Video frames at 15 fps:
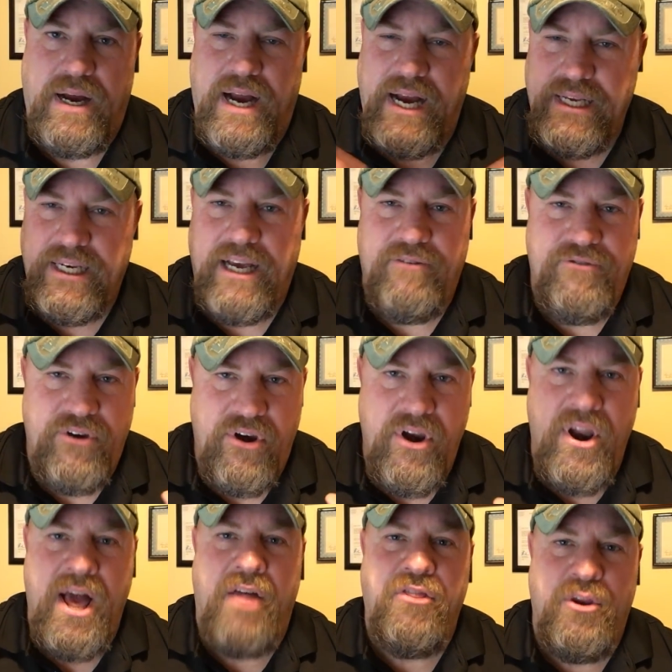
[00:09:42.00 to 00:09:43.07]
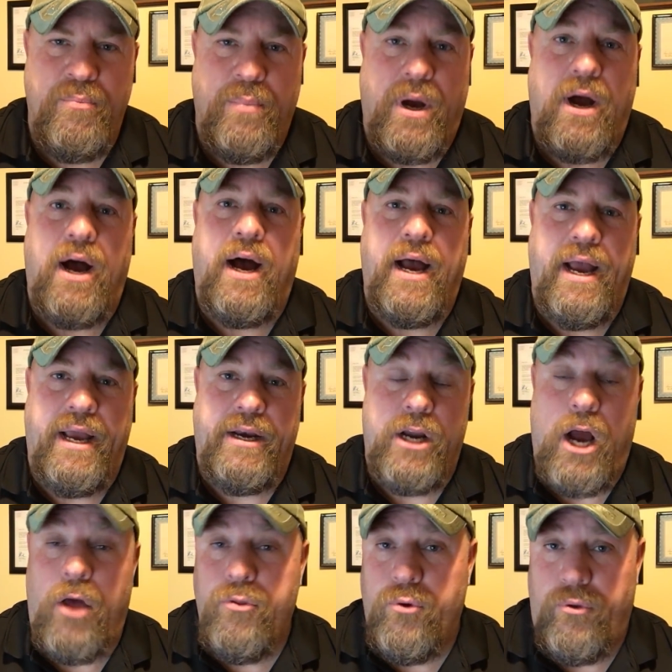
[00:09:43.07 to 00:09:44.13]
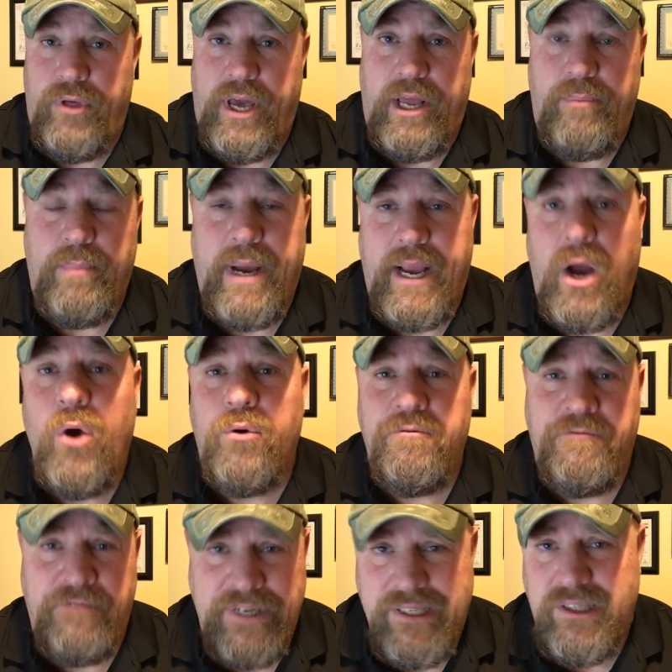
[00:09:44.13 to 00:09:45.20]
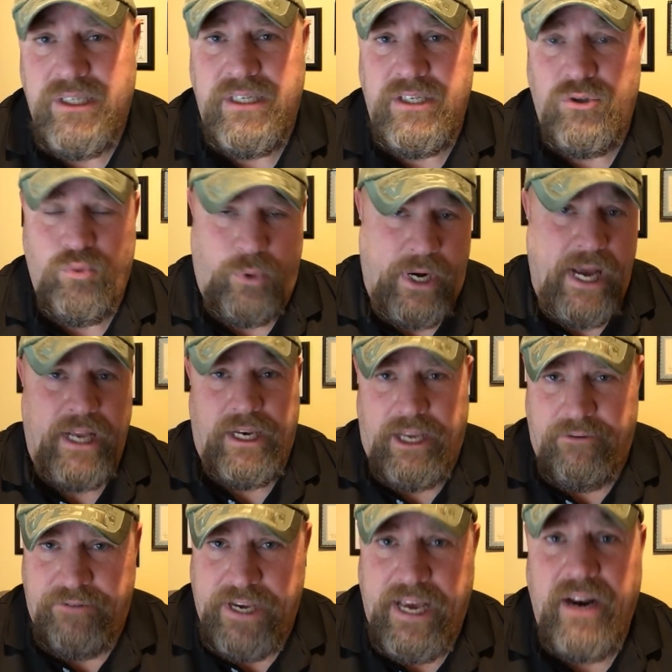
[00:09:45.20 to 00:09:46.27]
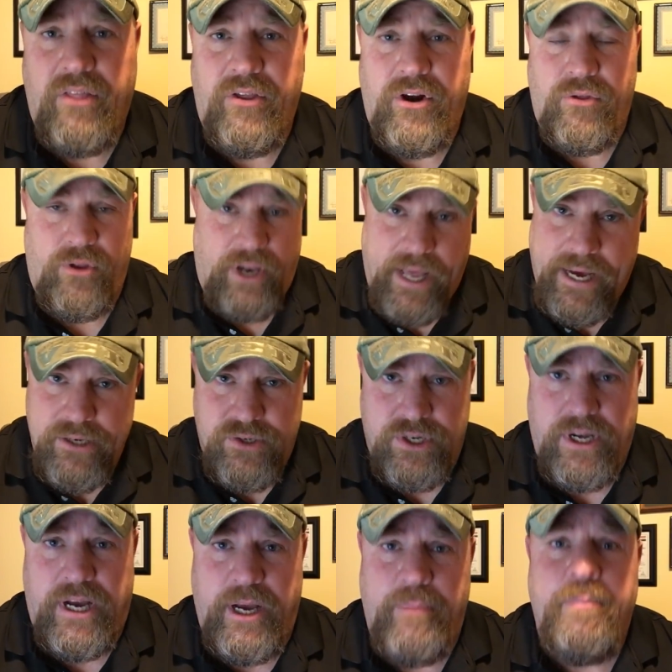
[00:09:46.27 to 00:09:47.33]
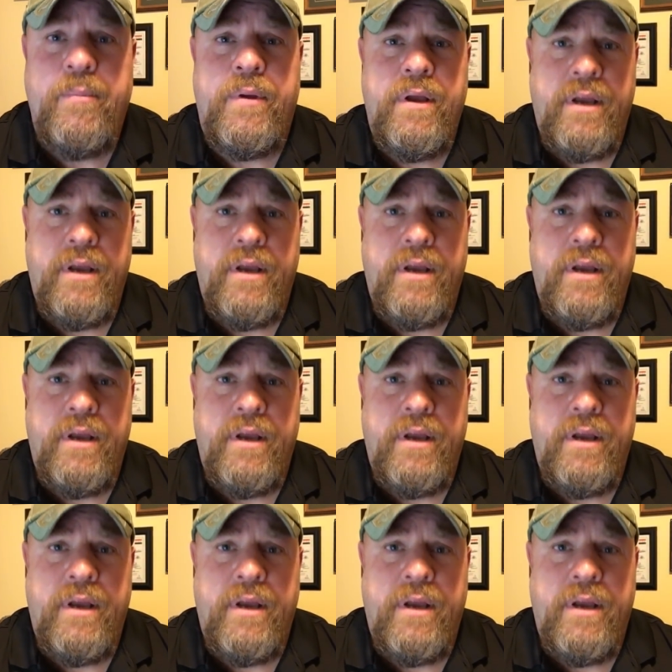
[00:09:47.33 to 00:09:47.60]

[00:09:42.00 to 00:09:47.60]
I left nothing behind other than my own feces when I left out of there the last time.